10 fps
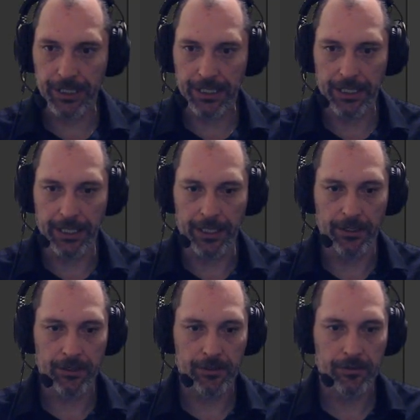it
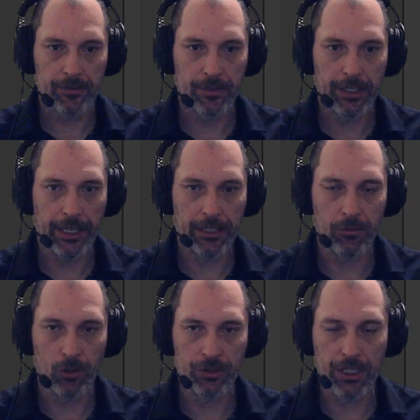again
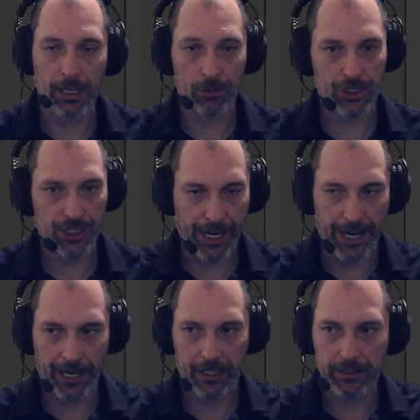and we'll double
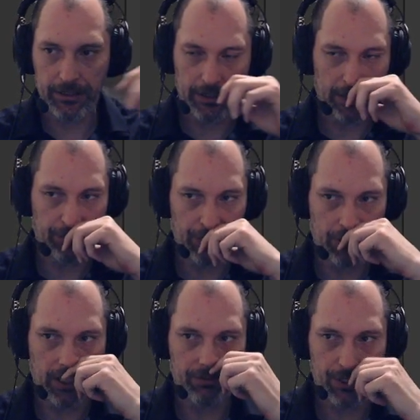check, even
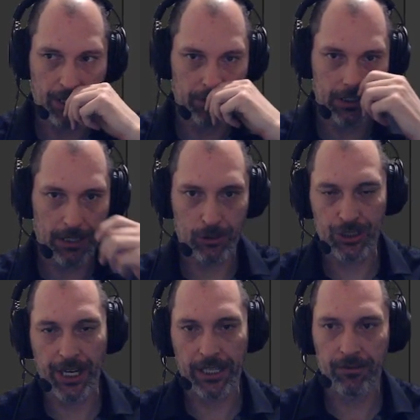though I've double
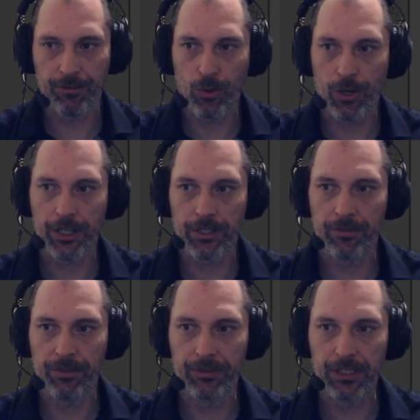checked
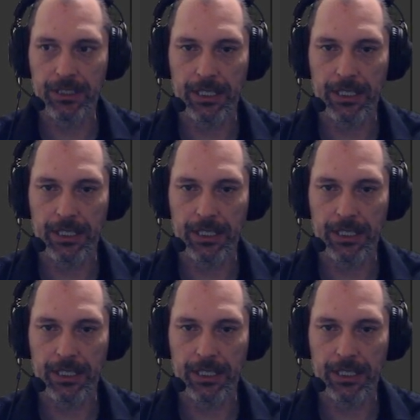450